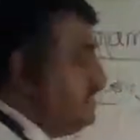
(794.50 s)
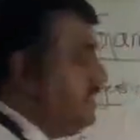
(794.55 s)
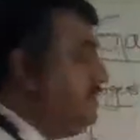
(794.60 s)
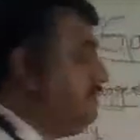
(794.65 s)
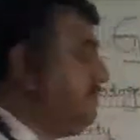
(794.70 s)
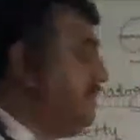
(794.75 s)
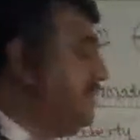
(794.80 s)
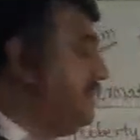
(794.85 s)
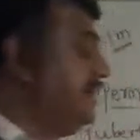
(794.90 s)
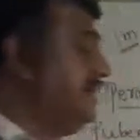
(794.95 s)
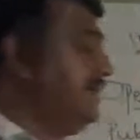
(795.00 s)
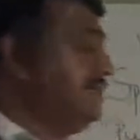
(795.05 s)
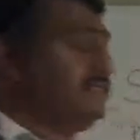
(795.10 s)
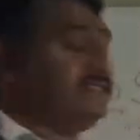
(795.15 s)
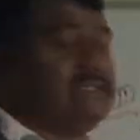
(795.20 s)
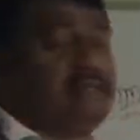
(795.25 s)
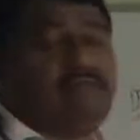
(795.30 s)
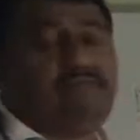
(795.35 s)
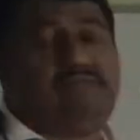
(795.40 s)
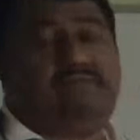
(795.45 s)
of
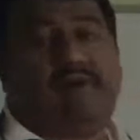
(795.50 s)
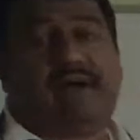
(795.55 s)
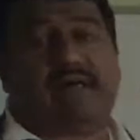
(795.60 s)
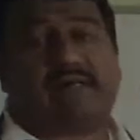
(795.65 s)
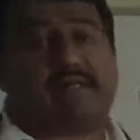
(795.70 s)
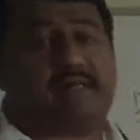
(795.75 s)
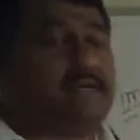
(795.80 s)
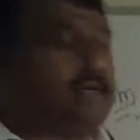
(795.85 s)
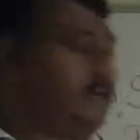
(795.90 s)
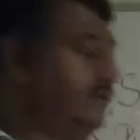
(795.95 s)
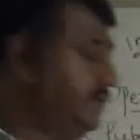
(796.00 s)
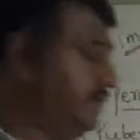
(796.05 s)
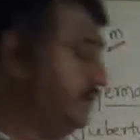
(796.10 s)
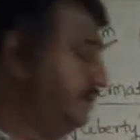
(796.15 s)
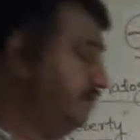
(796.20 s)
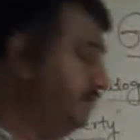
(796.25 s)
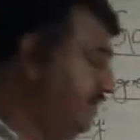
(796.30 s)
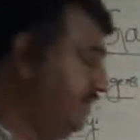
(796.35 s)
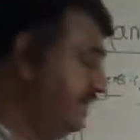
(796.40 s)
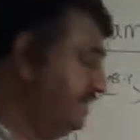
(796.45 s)
some factor
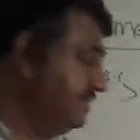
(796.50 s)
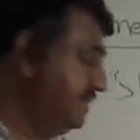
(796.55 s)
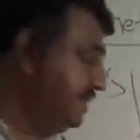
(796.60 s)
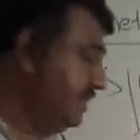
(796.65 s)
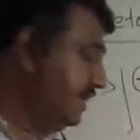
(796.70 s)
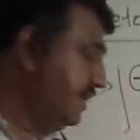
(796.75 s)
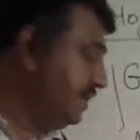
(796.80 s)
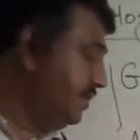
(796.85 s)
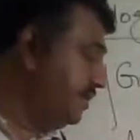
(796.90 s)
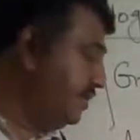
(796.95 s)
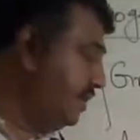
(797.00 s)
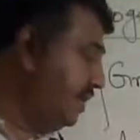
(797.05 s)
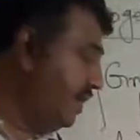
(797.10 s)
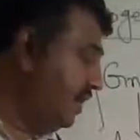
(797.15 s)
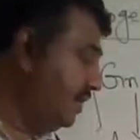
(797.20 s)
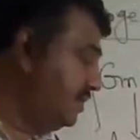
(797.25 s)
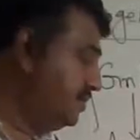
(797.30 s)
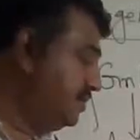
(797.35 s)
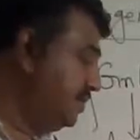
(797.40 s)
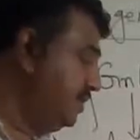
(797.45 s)
when
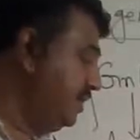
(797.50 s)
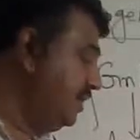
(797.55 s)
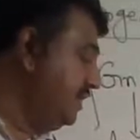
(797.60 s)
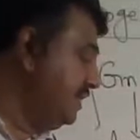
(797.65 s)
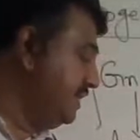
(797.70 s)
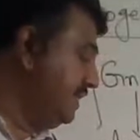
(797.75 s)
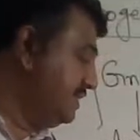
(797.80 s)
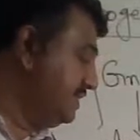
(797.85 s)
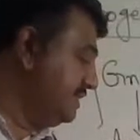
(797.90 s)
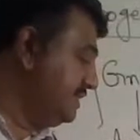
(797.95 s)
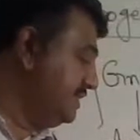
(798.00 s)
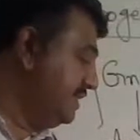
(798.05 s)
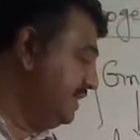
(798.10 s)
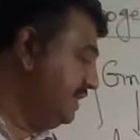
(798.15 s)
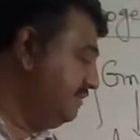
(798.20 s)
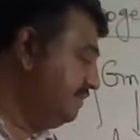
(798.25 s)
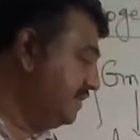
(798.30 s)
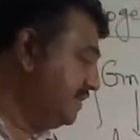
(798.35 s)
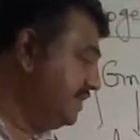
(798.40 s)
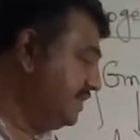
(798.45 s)
also necessary
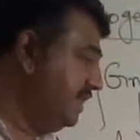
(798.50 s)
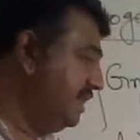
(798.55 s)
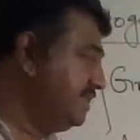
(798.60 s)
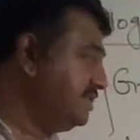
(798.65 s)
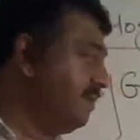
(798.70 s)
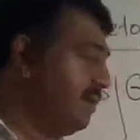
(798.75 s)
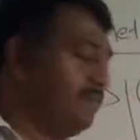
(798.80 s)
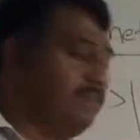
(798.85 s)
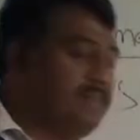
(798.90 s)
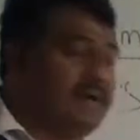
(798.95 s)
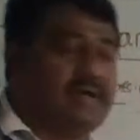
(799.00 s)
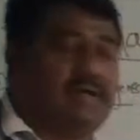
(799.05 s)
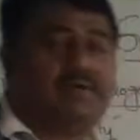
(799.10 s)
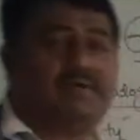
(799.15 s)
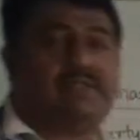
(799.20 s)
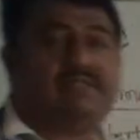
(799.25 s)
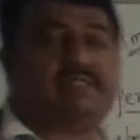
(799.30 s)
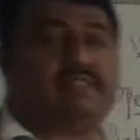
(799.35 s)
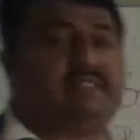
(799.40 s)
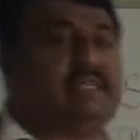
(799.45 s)
for the
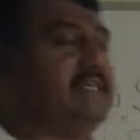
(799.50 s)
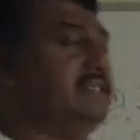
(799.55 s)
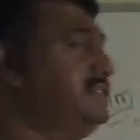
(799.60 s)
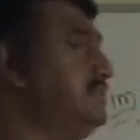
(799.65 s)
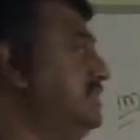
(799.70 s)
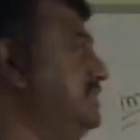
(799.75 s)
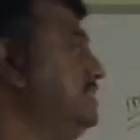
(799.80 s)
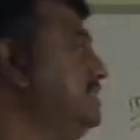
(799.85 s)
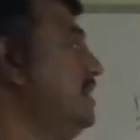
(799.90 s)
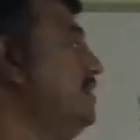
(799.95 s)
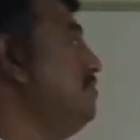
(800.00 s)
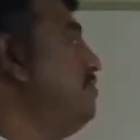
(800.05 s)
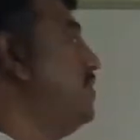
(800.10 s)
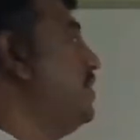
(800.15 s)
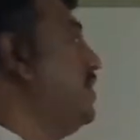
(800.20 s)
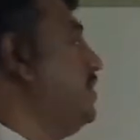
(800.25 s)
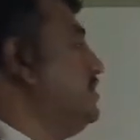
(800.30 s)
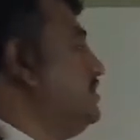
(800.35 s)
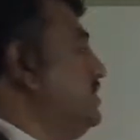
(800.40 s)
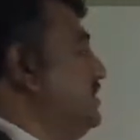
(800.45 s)
spermatogenesis
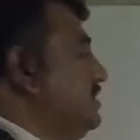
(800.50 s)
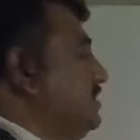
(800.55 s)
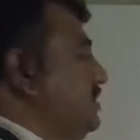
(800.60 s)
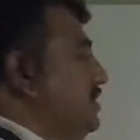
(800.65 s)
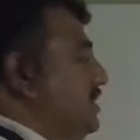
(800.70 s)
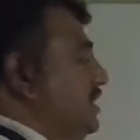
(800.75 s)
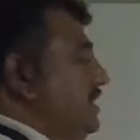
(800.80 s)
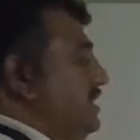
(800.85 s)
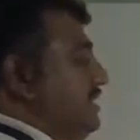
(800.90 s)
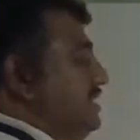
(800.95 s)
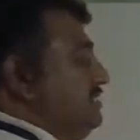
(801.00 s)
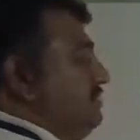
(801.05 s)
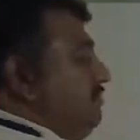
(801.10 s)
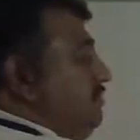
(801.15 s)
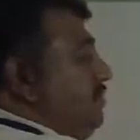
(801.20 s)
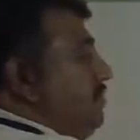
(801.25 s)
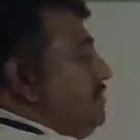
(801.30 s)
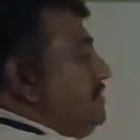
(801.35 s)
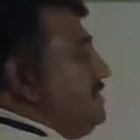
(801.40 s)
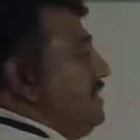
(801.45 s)
process. Okay, this
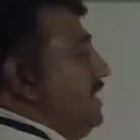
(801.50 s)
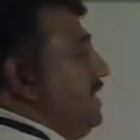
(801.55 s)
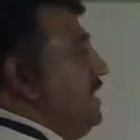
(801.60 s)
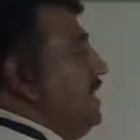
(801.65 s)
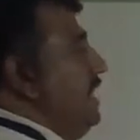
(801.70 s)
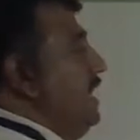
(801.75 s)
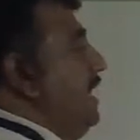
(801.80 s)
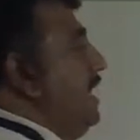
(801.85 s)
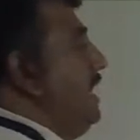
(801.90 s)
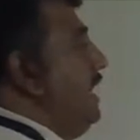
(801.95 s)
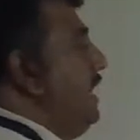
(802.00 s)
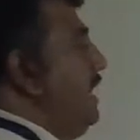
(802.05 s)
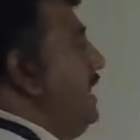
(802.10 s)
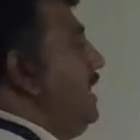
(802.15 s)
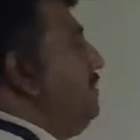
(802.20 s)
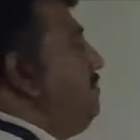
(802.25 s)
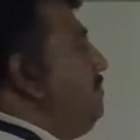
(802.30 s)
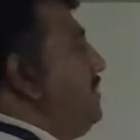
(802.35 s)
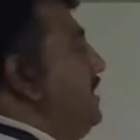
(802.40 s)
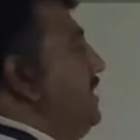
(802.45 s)
flow chart
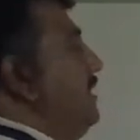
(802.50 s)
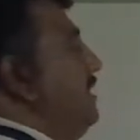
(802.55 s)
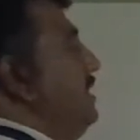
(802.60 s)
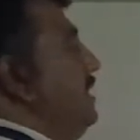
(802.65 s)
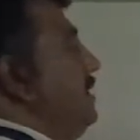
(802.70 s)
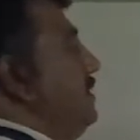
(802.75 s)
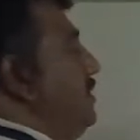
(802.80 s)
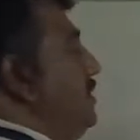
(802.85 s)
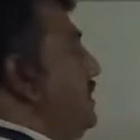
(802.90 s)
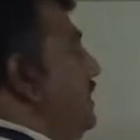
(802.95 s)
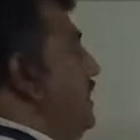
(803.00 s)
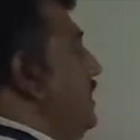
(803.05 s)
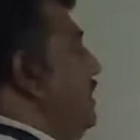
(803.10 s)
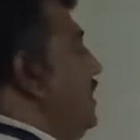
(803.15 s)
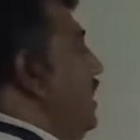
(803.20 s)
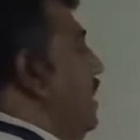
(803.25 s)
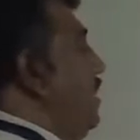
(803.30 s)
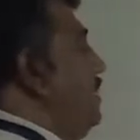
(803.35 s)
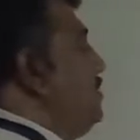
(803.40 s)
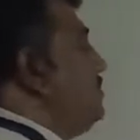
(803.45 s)
help in
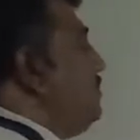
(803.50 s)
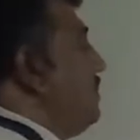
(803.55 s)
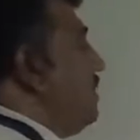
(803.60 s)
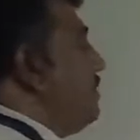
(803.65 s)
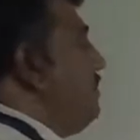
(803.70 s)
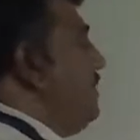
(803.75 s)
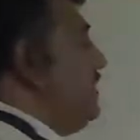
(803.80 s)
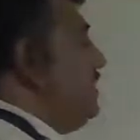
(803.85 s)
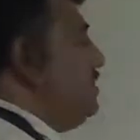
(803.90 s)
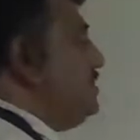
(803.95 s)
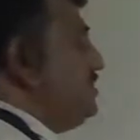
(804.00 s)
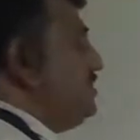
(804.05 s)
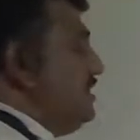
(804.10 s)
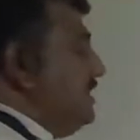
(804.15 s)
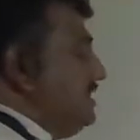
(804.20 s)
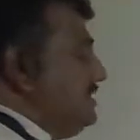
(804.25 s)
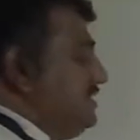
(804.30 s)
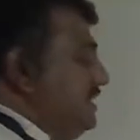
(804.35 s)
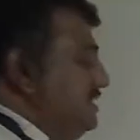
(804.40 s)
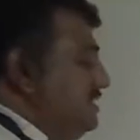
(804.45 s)
how
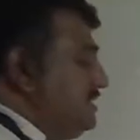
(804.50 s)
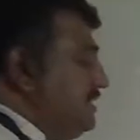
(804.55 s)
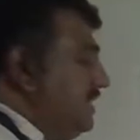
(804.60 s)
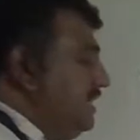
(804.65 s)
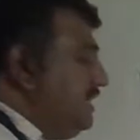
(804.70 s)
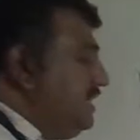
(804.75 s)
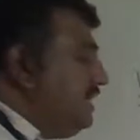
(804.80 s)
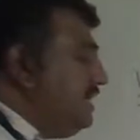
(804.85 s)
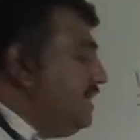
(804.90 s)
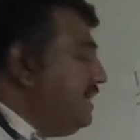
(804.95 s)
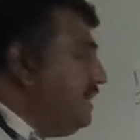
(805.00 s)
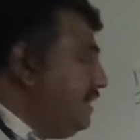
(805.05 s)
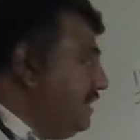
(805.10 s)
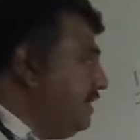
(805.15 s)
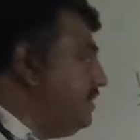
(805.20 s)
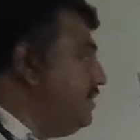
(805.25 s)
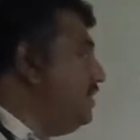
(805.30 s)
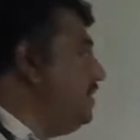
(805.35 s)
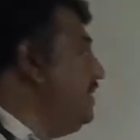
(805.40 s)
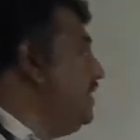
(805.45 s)
spermatogenesis
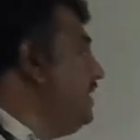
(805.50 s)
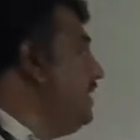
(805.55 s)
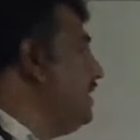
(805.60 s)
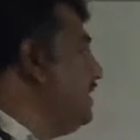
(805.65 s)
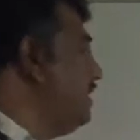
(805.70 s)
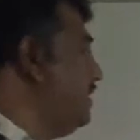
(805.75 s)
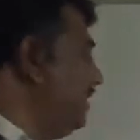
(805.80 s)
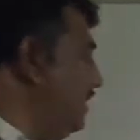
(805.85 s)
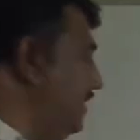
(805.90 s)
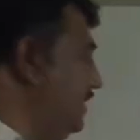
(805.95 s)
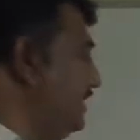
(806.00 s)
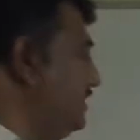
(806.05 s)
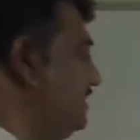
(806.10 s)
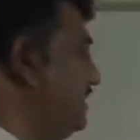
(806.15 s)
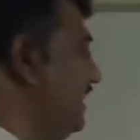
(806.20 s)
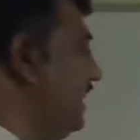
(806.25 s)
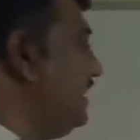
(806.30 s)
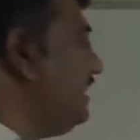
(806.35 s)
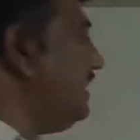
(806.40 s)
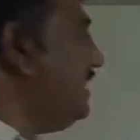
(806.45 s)

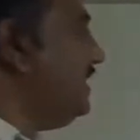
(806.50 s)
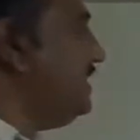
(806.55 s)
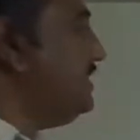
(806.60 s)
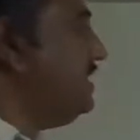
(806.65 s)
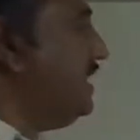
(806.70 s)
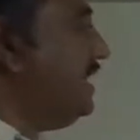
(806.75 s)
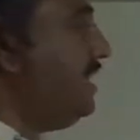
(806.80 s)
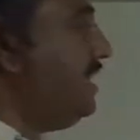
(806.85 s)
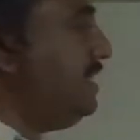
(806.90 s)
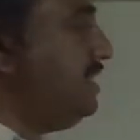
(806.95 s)
initiated in the